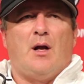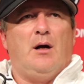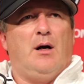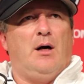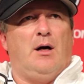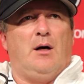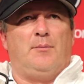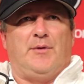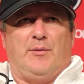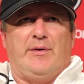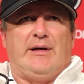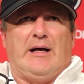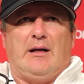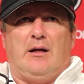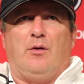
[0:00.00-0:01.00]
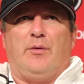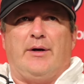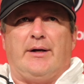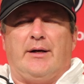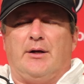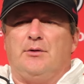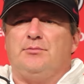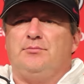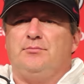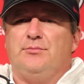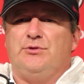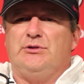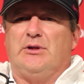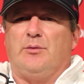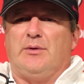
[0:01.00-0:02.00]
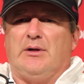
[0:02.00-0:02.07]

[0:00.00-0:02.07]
That we got a long way to go. You know,